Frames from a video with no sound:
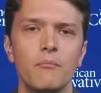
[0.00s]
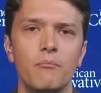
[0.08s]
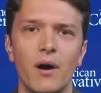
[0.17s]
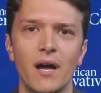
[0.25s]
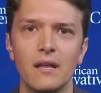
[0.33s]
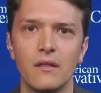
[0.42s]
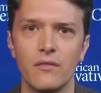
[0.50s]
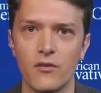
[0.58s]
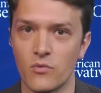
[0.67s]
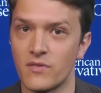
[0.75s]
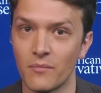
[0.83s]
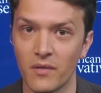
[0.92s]
but
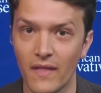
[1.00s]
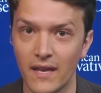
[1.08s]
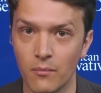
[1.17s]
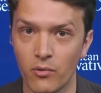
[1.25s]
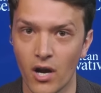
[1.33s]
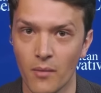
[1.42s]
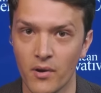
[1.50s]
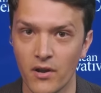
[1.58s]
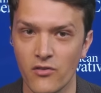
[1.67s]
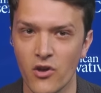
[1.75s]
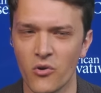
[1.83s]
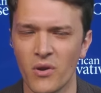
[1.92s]
this was something that he brought up on
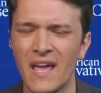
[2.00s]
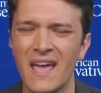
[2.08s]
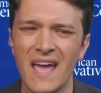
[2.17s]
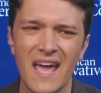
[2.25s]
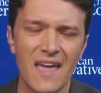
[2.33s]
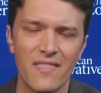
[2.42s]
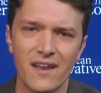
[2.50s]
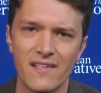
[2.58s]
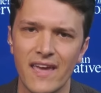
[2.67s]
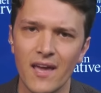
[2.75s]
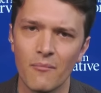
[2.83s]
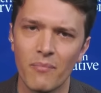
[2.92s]
his own. And then
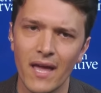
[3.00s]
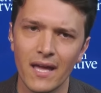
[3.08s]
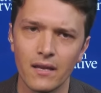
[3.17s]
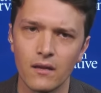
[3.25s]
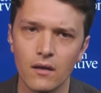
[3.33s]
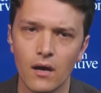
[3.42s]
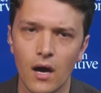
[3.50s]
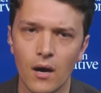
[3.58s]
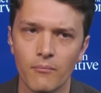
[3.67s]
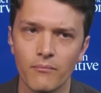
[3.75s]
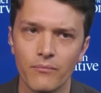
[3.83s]
his campaign, um,